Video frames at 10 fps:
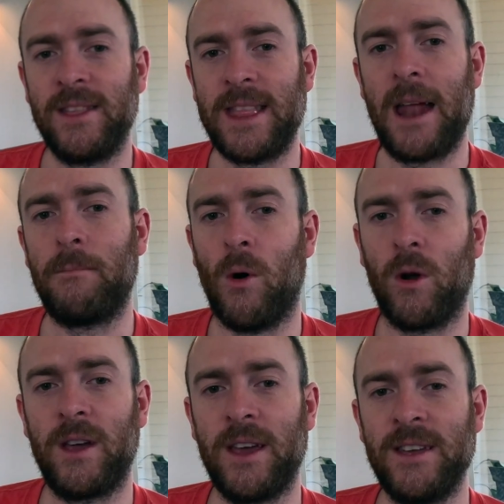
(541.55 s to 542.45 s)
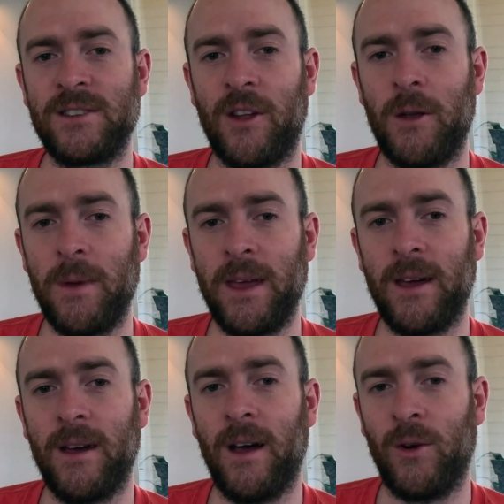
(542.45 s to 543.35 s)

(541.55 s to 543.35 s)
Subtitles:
that book is going to be a